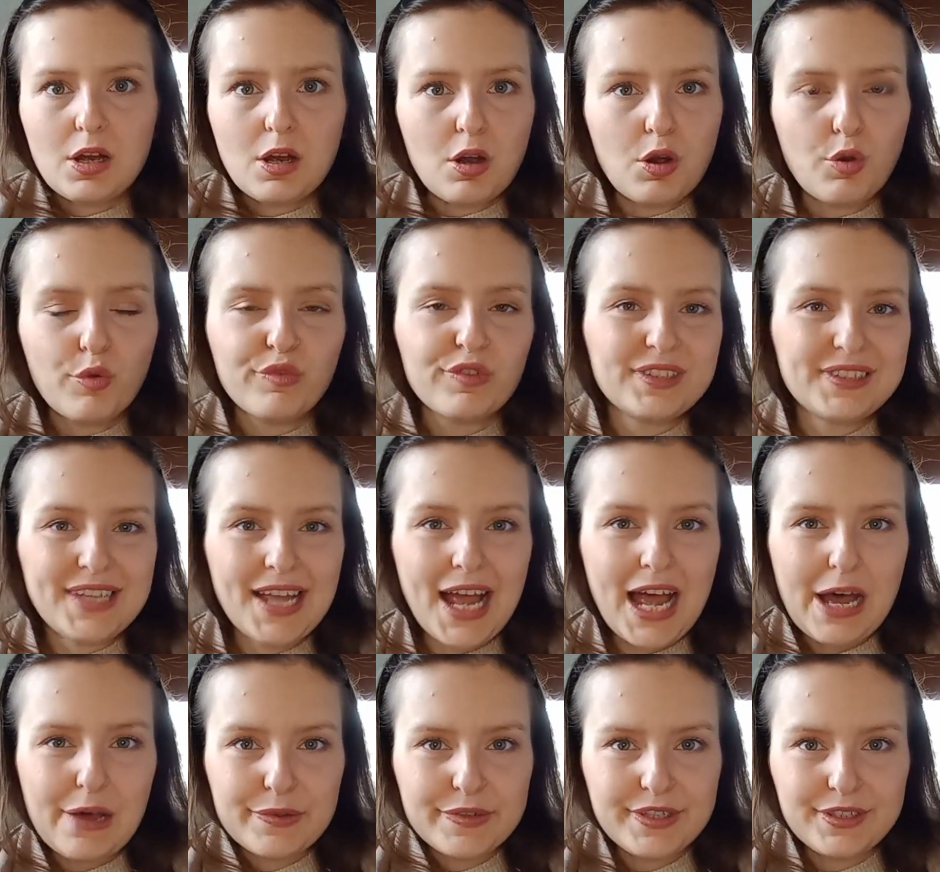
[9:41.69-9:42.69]
over
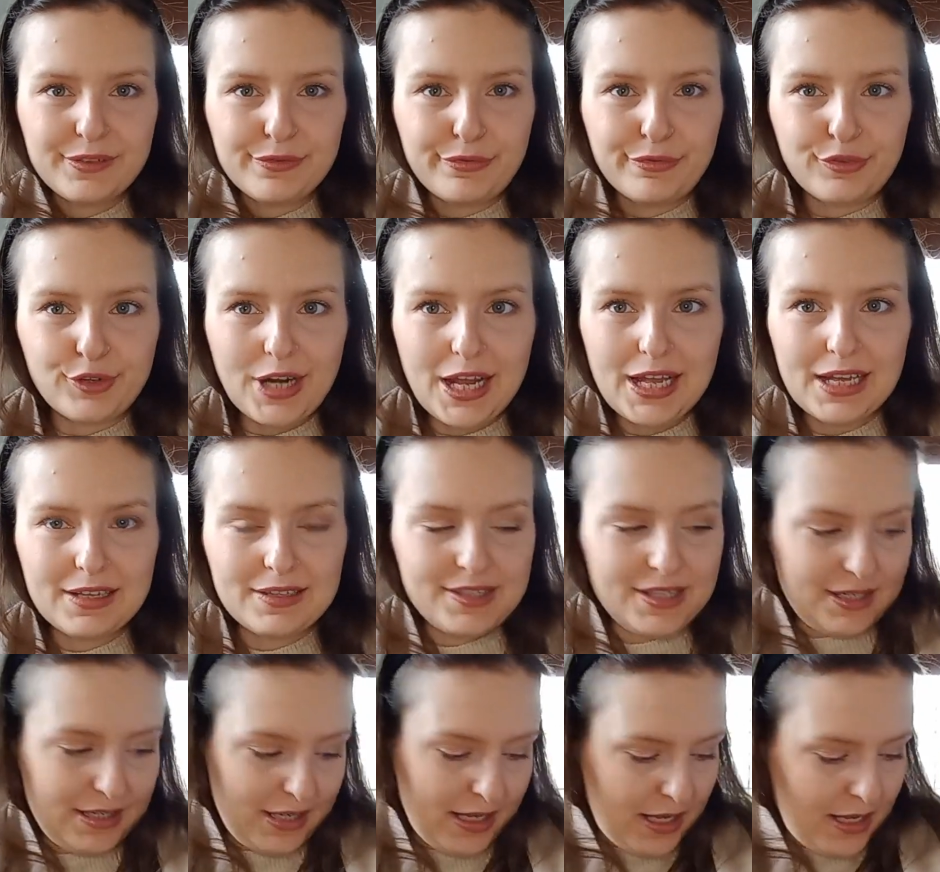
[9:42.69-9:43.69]
thousand francs,
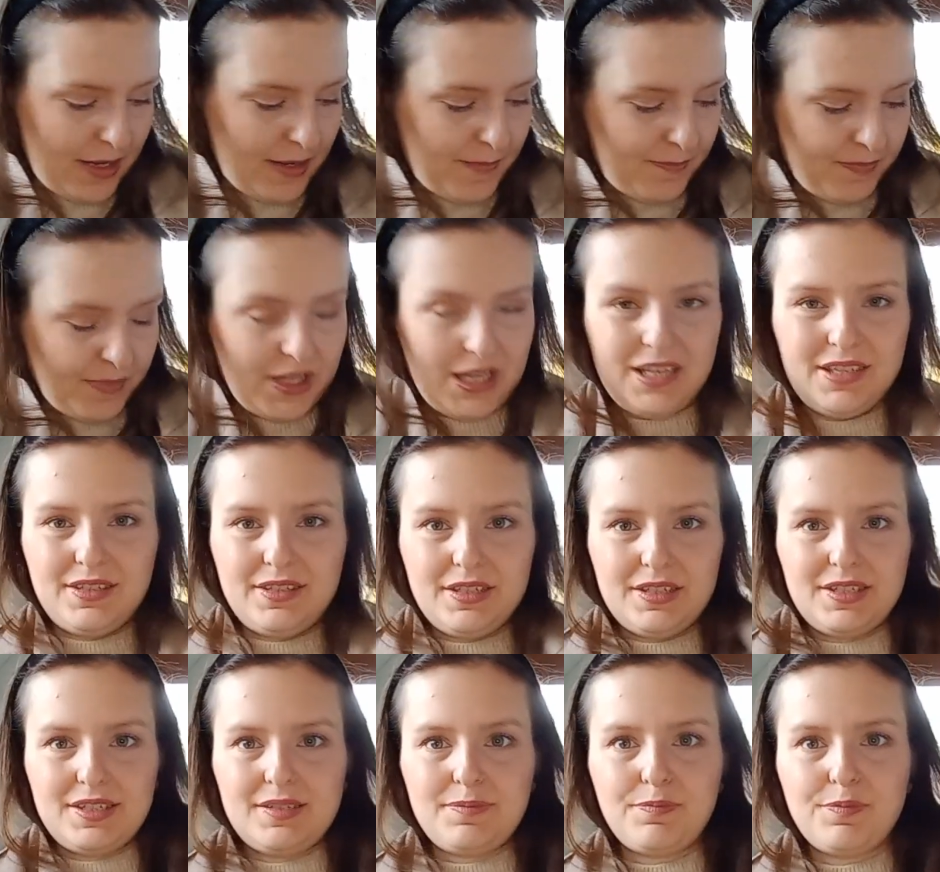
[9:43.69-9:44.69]
and it
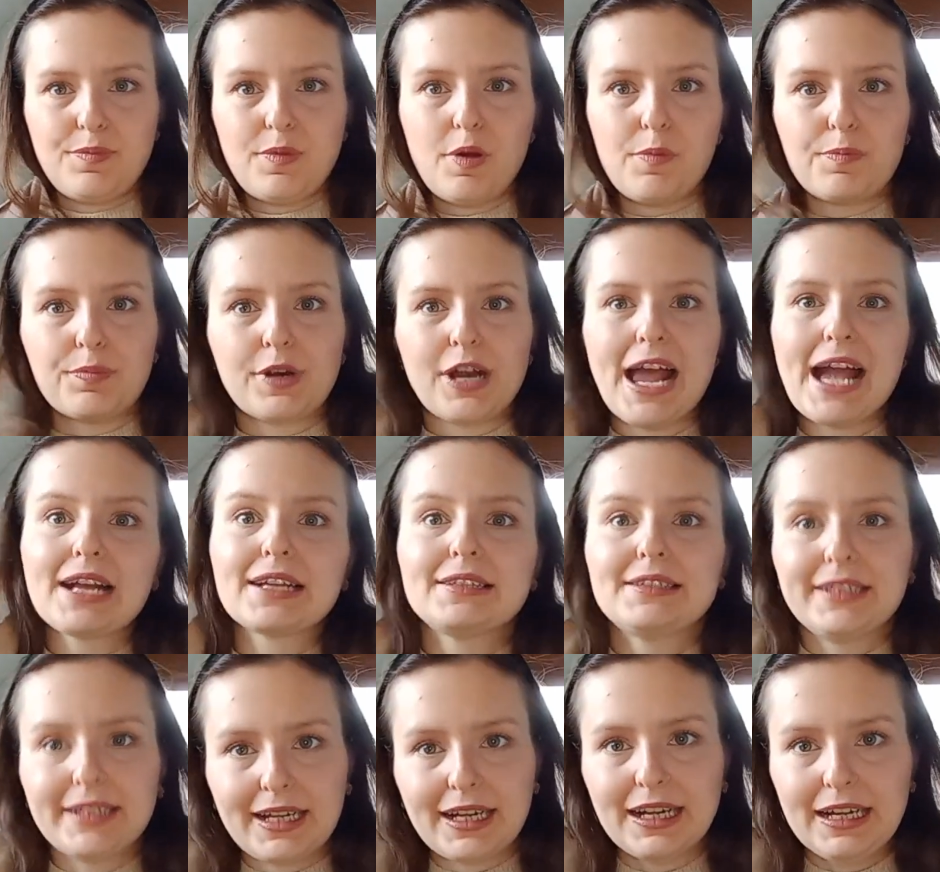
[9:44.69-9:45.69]
is
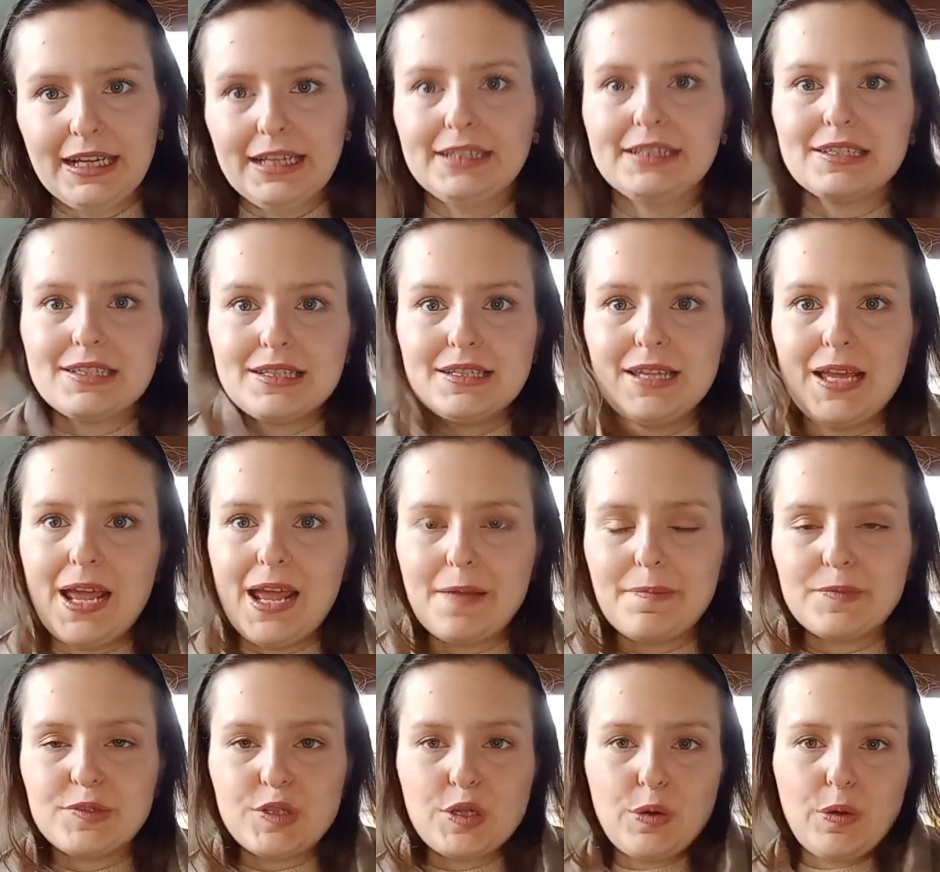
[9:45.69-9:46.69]
practically the
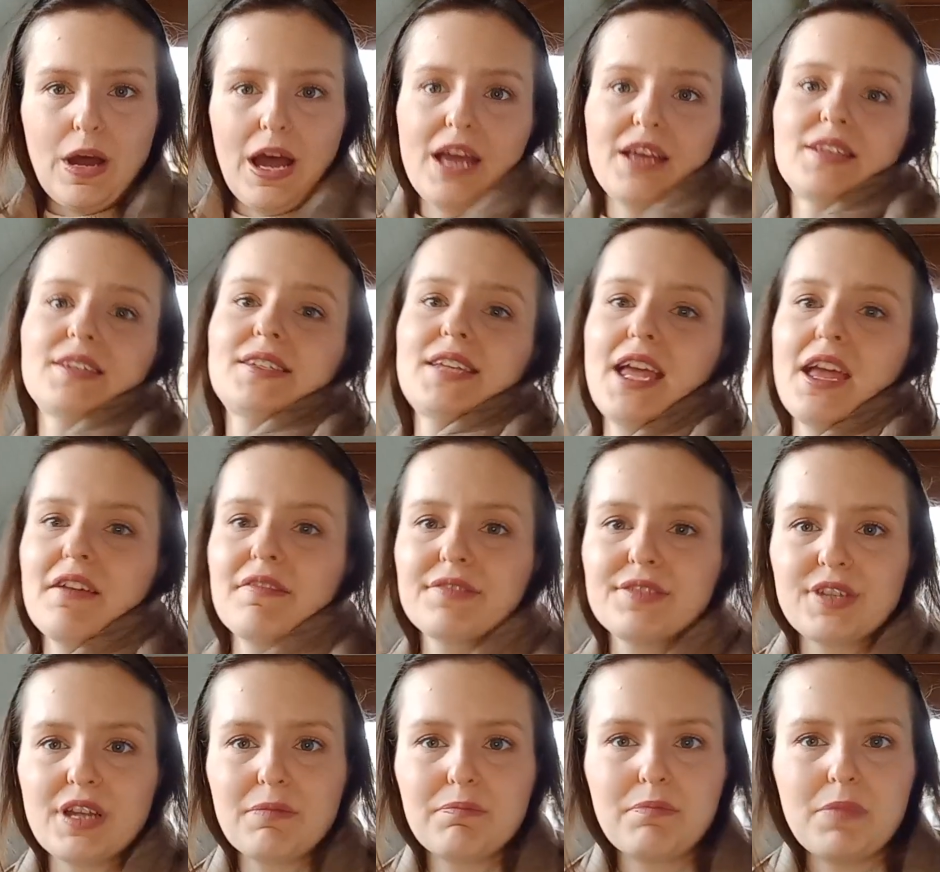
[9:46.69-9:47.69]
same. So I saved
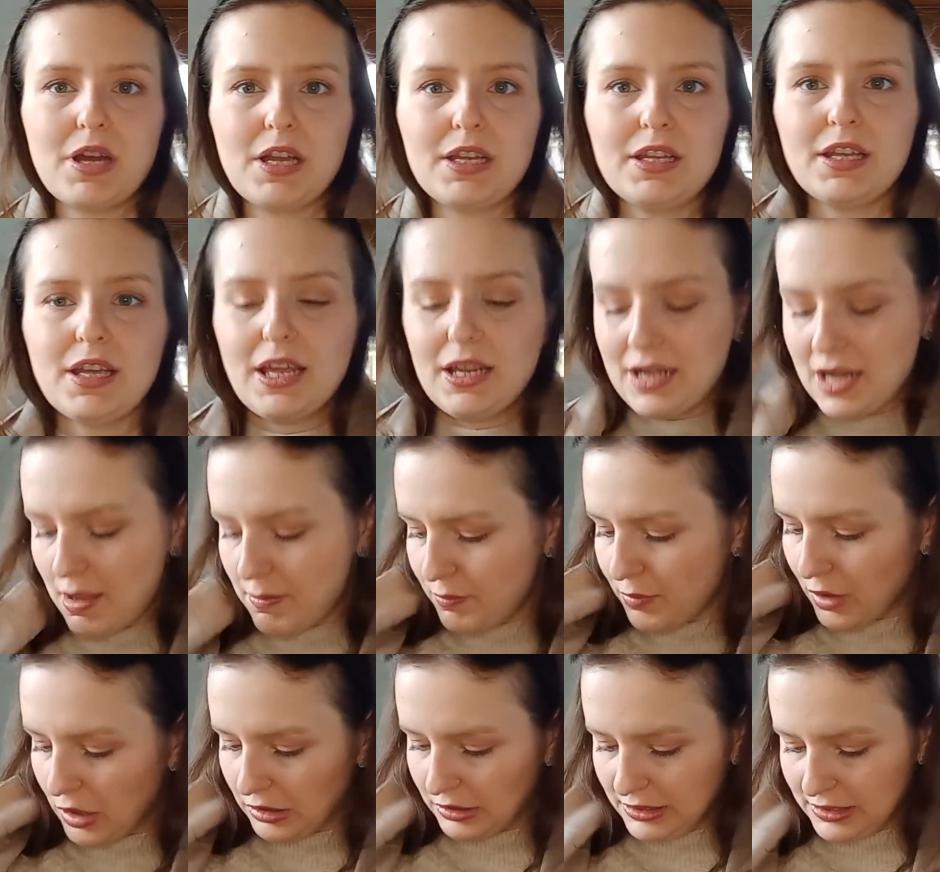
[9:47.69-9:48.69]
some money and I
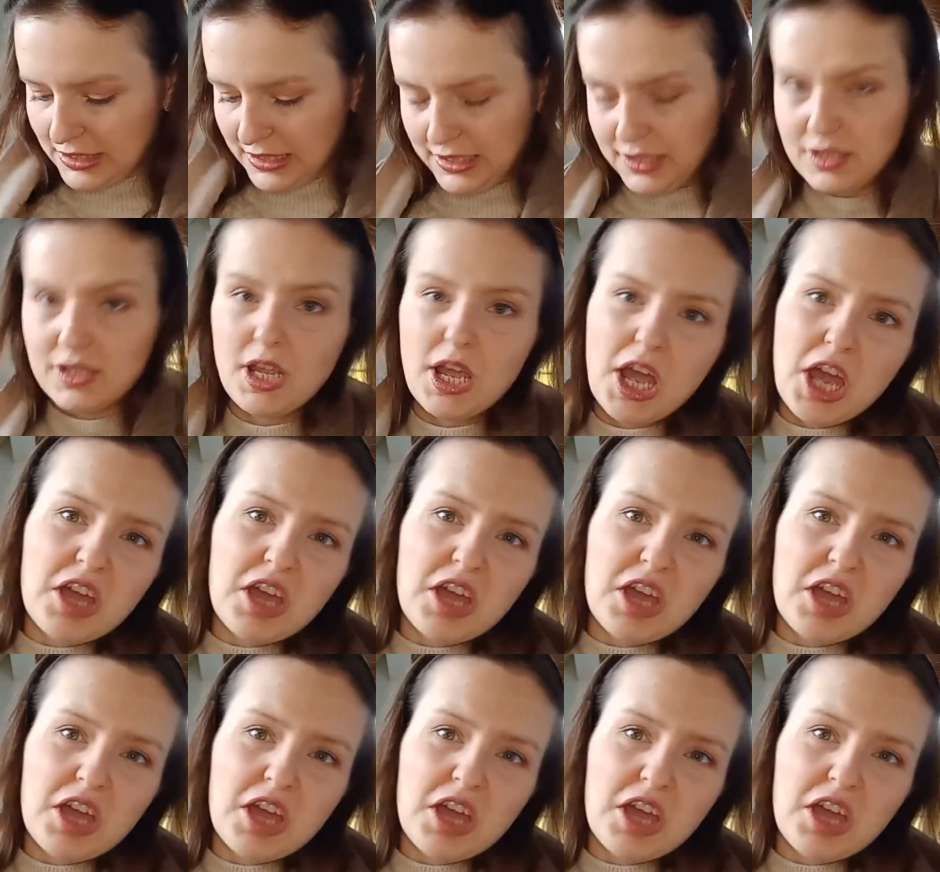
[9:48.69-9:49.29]
bought this.